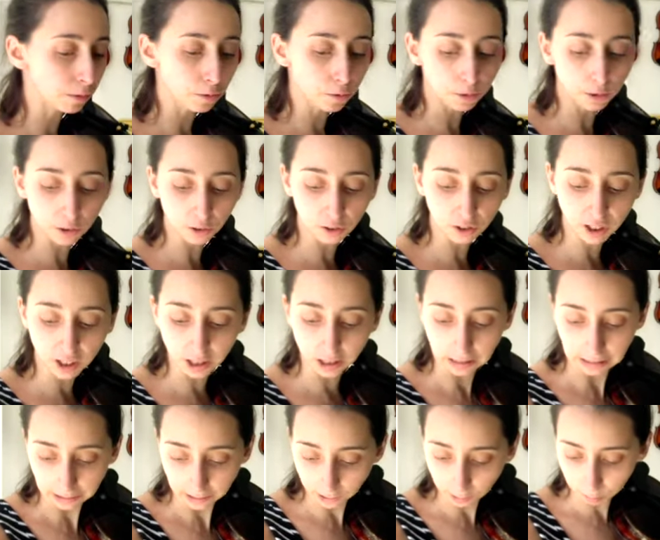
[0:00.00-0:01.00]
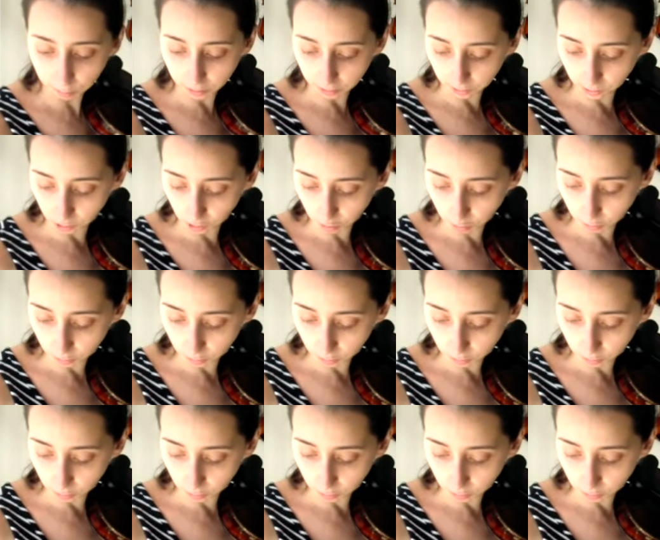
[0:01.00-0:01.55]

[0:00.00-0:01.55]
for little kids, what I'll do